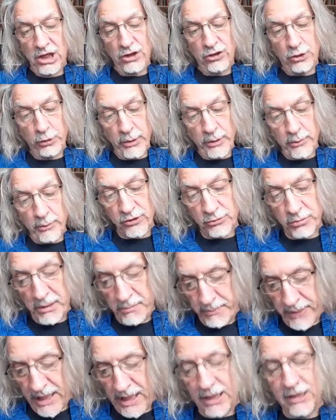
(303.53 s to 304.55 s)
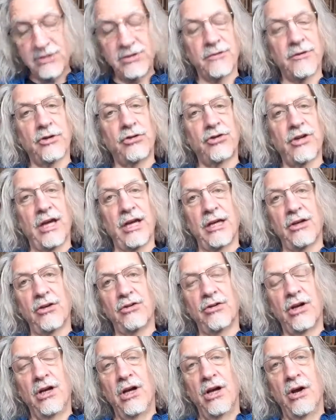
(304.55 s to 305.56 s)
Do we to be part of the change